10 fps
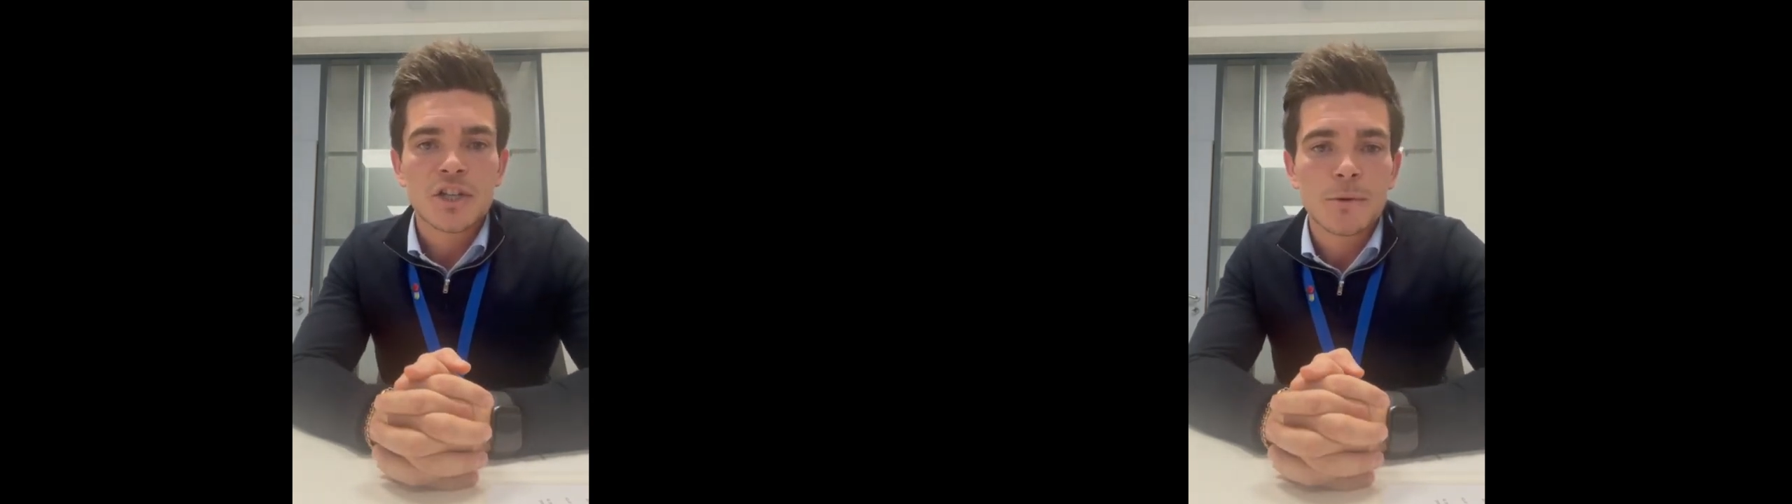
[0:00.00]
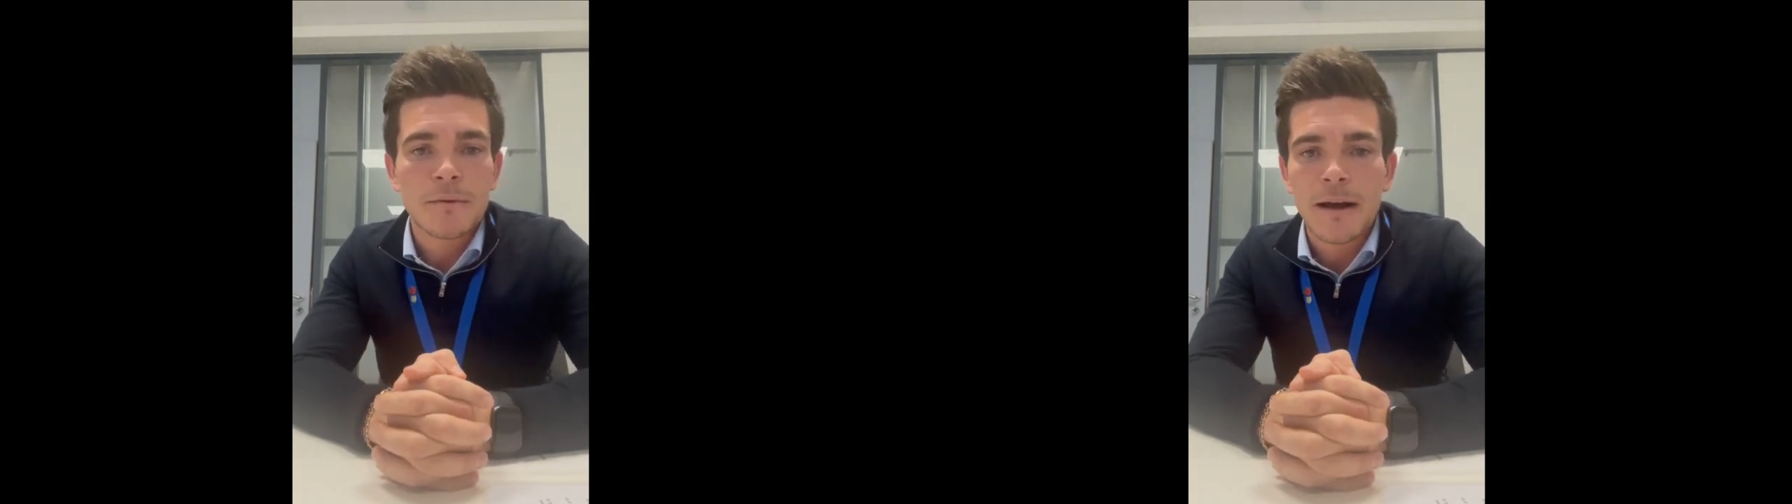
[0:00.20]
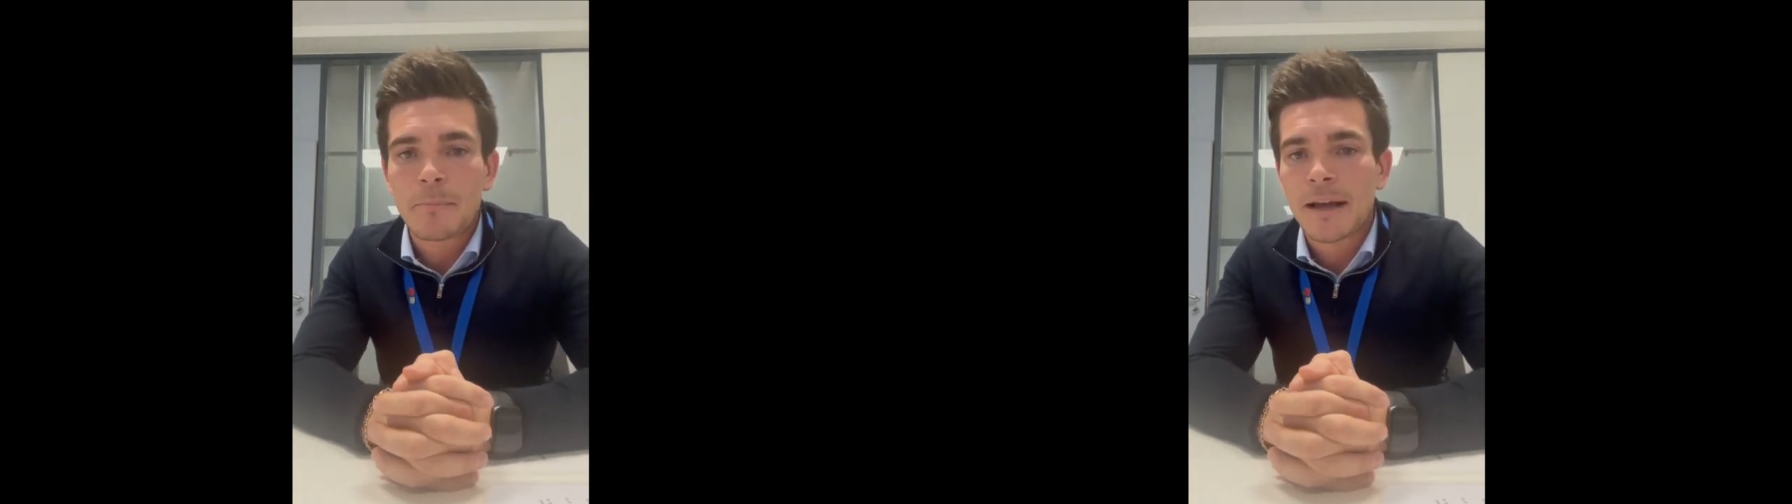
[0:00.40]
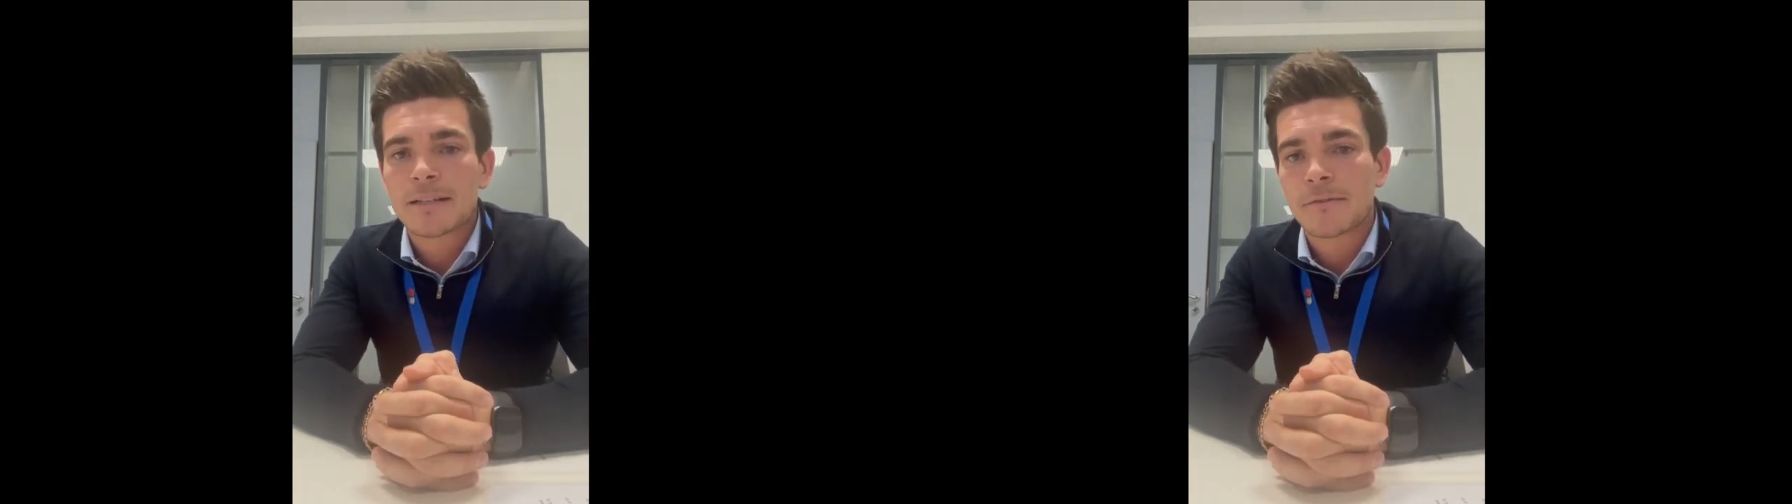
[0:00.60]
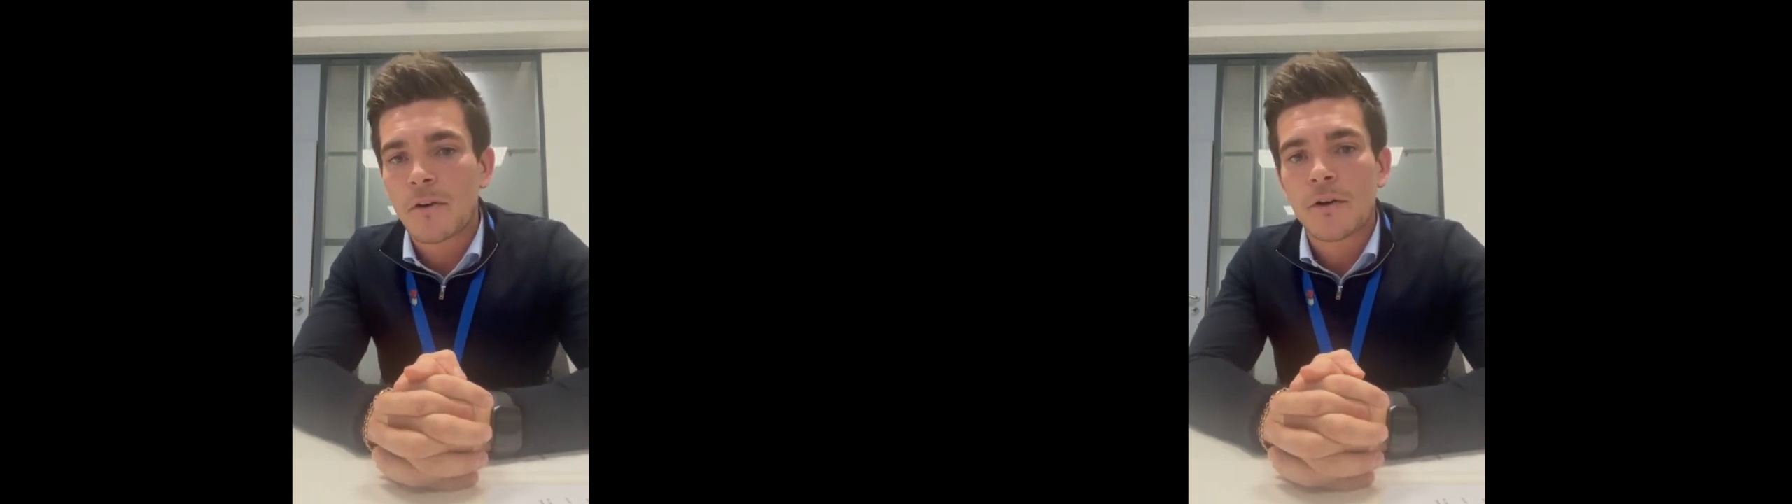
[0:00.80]
Some of our
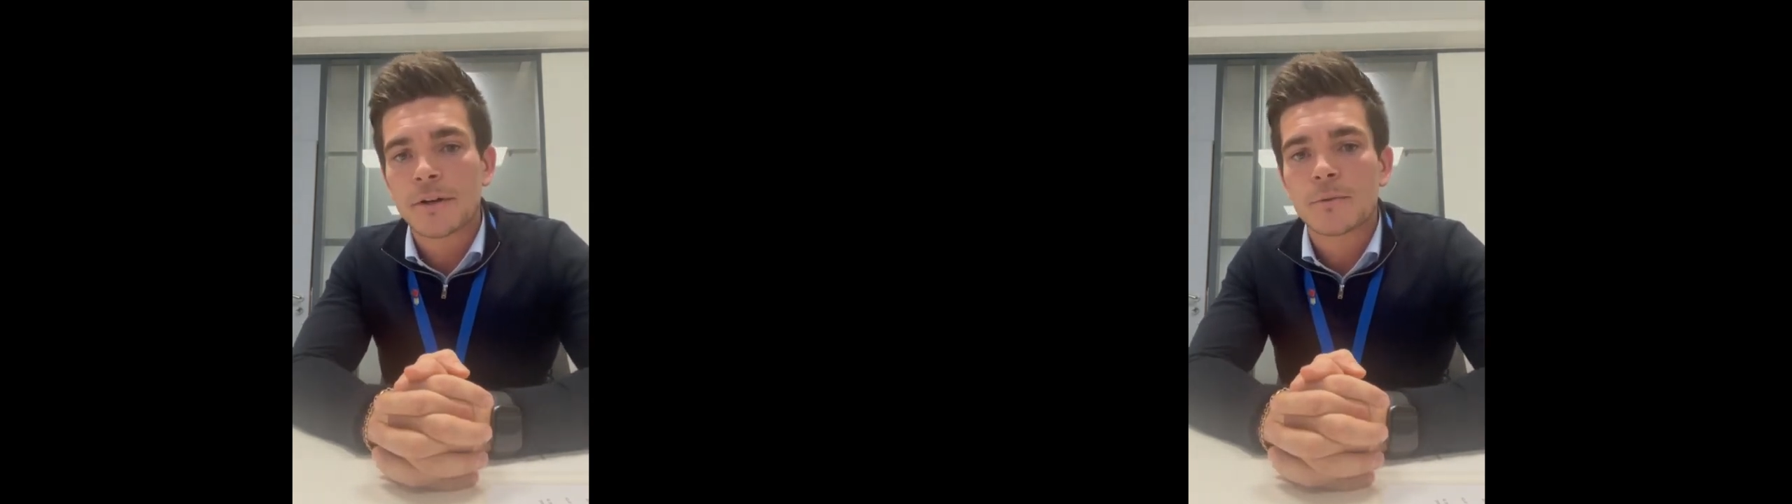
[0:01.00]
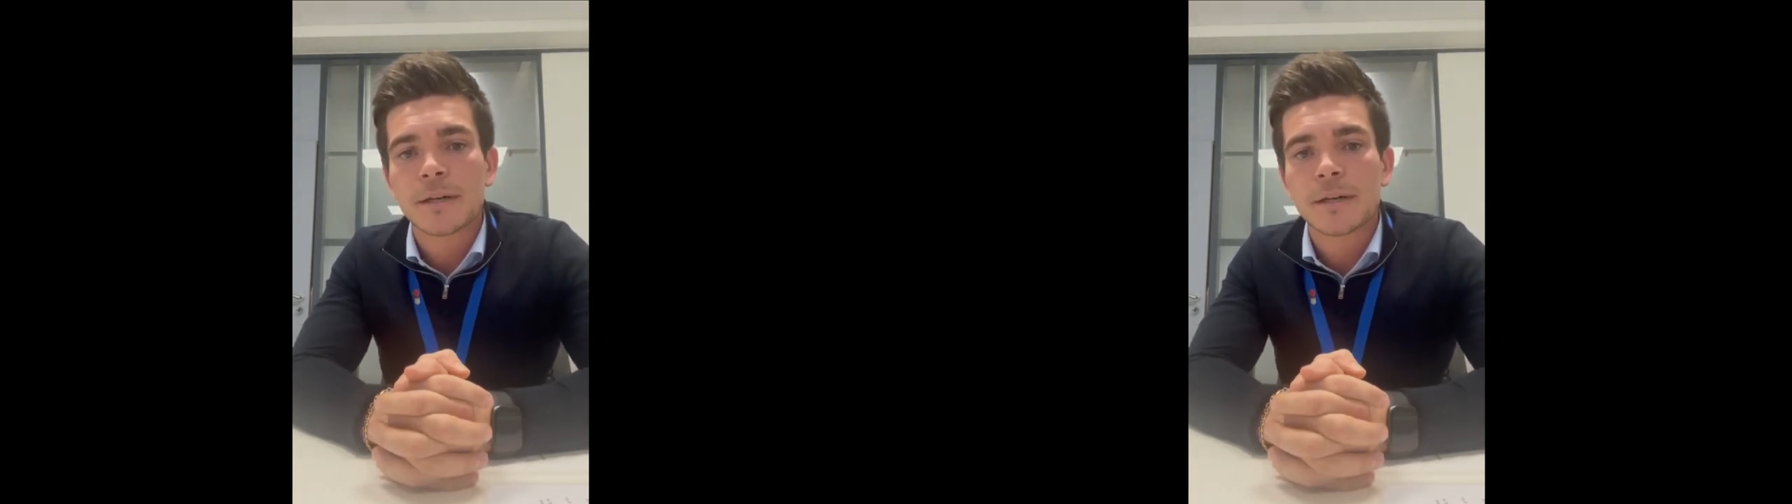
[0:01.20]
best find